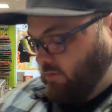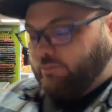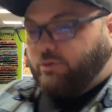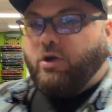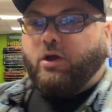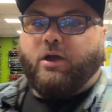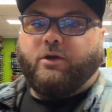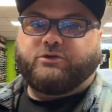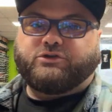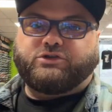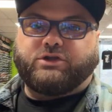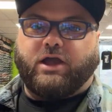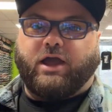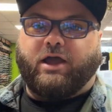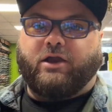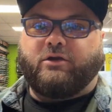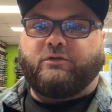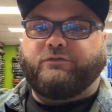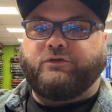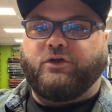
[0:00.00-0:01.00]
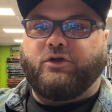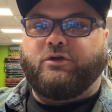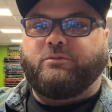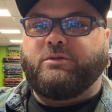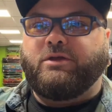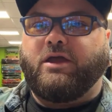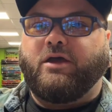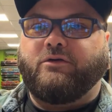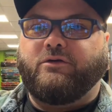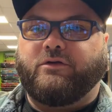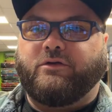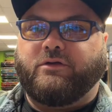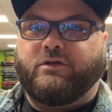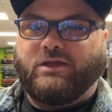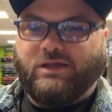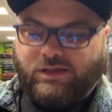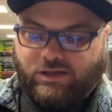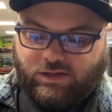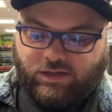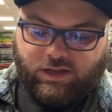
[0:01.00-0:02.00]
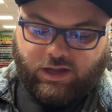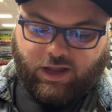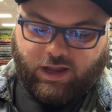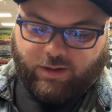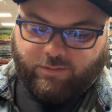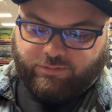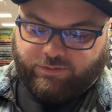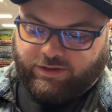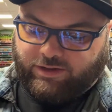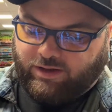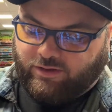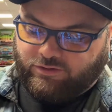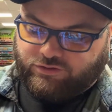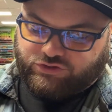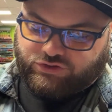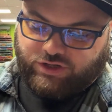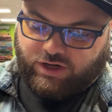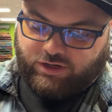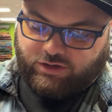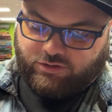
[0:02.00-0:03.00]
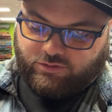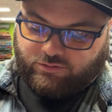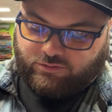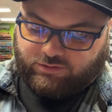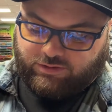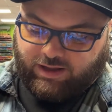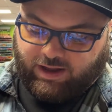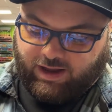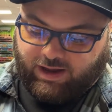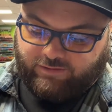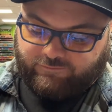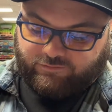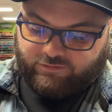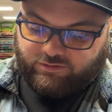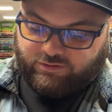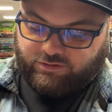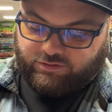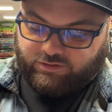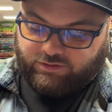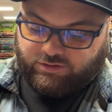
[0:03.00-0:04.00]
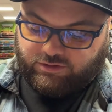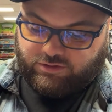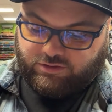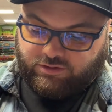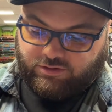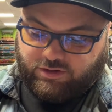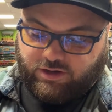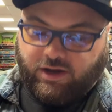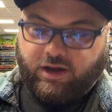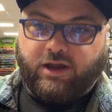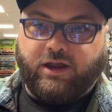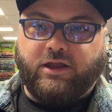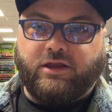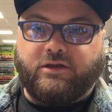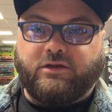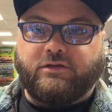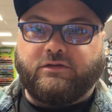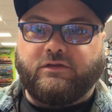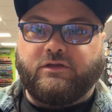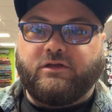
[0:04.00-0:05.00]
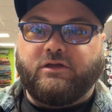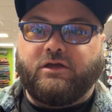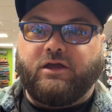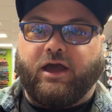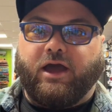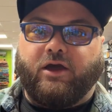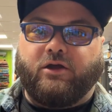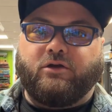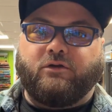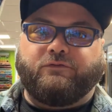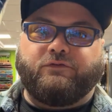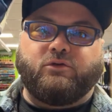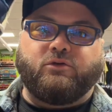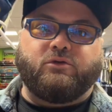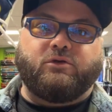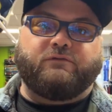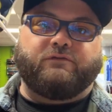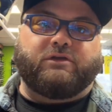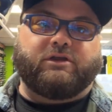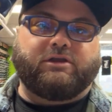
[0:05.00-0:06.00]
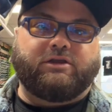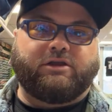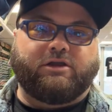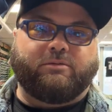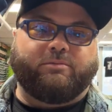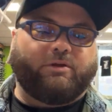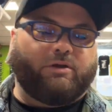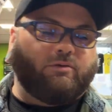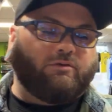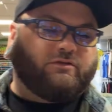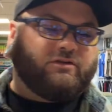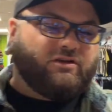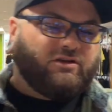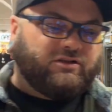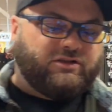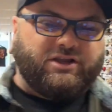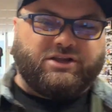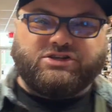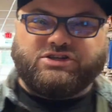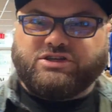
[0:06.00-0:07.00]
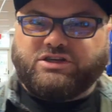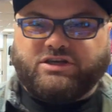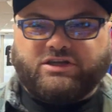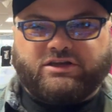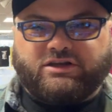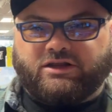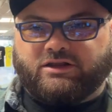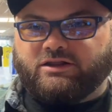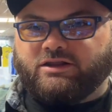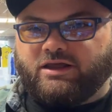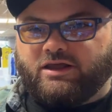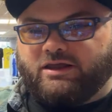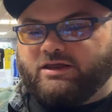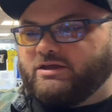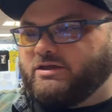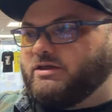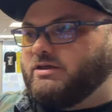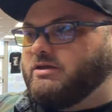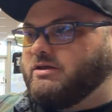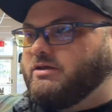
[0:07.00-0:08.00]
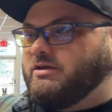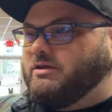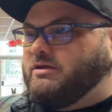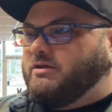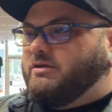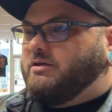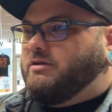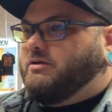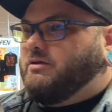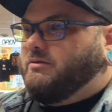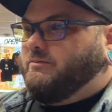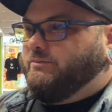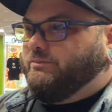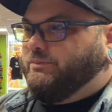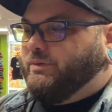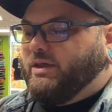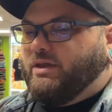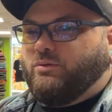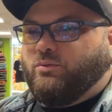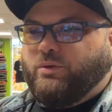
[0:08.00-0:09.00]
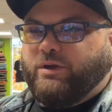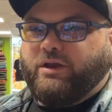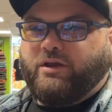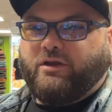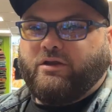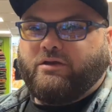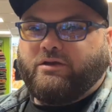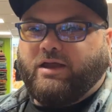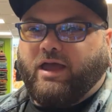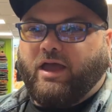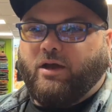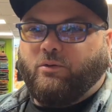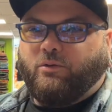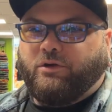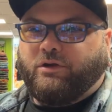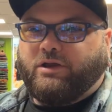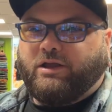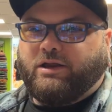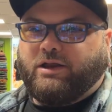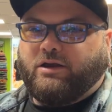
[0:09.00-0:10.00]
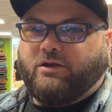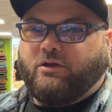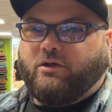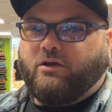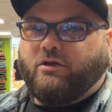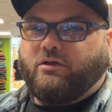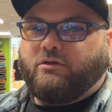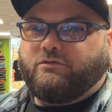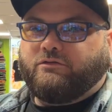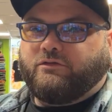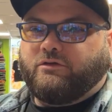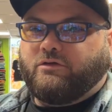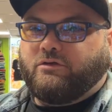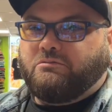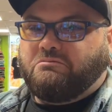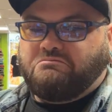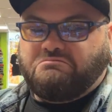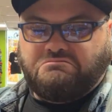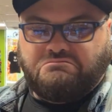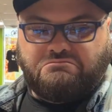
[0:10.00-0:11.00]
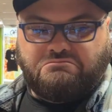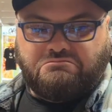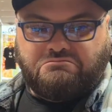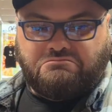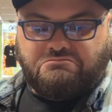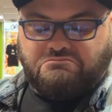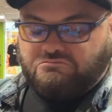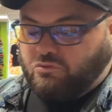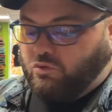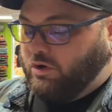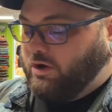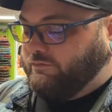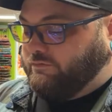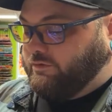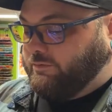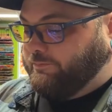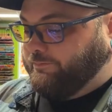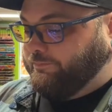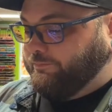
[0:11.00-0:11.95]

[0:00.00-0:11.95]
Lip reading: I don't know if you heard me. Blake, I was trying to go live earlier, and I don't know if you were even in here, but it was glitching and like being weird, not working at all. So, whatever.